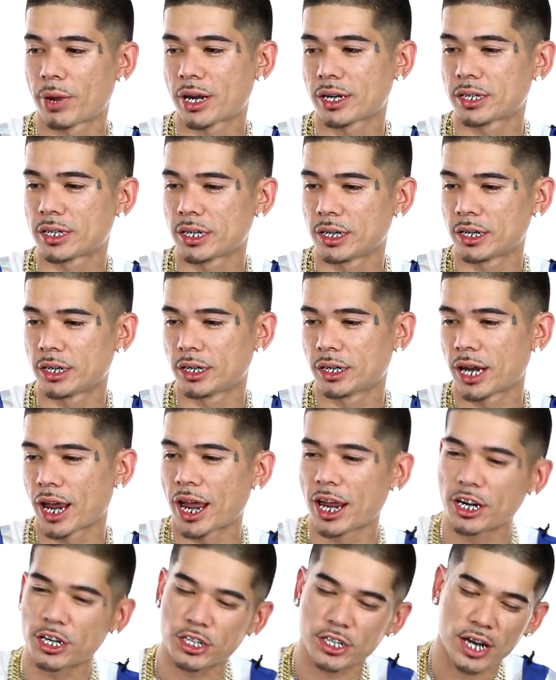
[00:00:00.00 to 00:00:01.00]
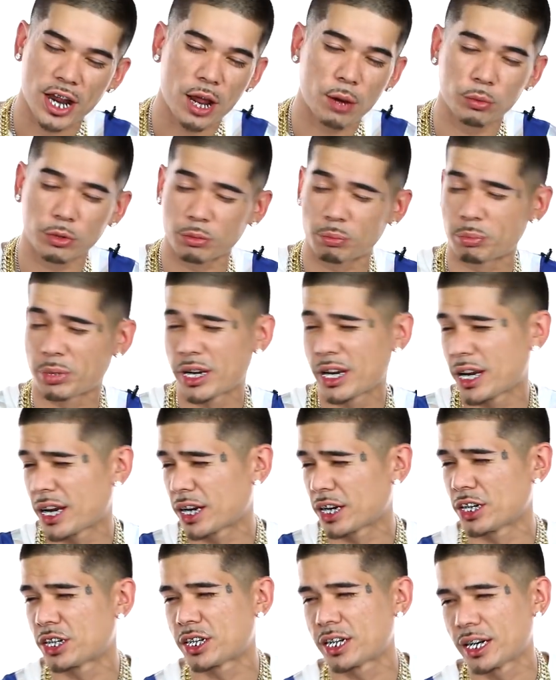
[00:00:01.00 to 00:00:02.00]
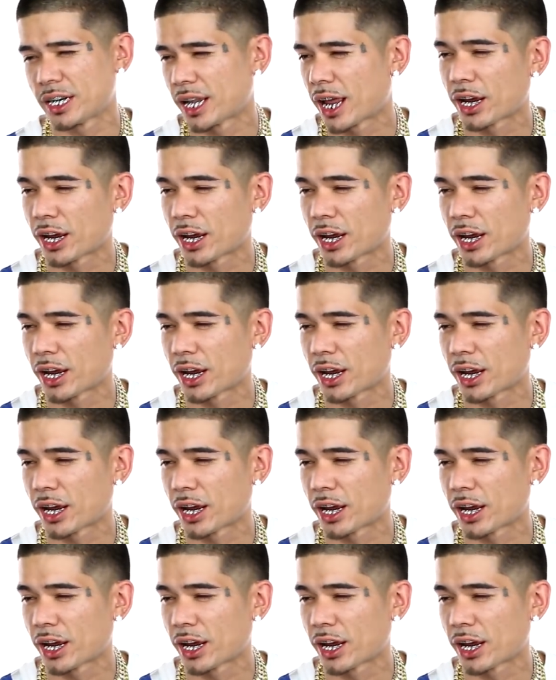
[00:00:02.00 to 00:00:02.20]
I seen H Town was big and shit